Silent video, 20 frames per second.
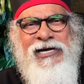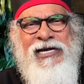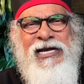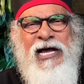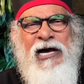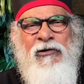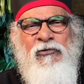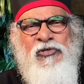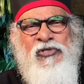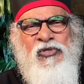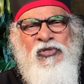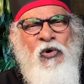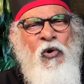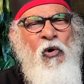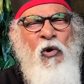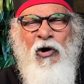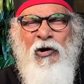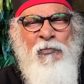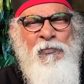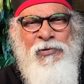loves
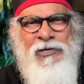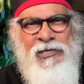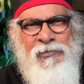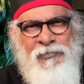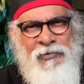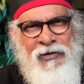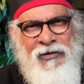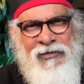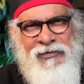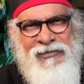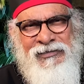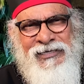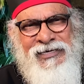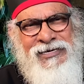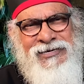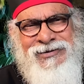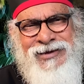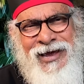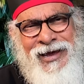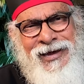all people, He
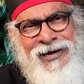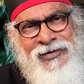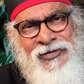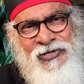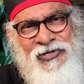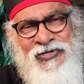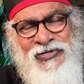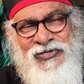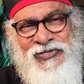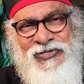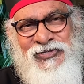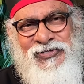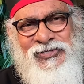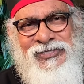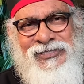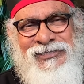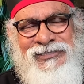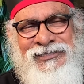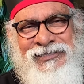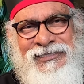cares.
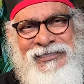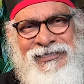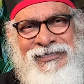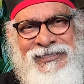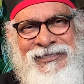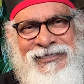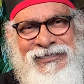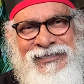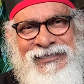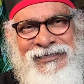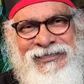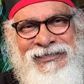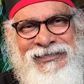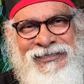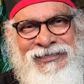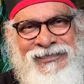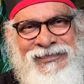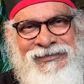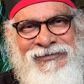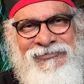
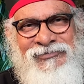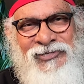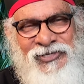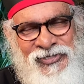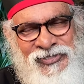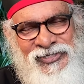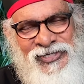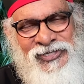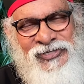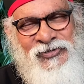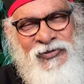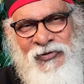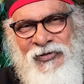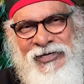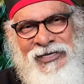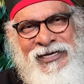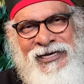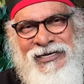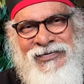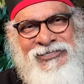This is
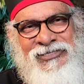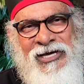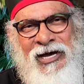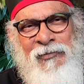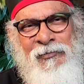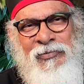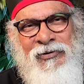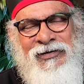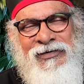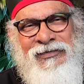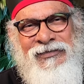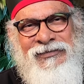only an example.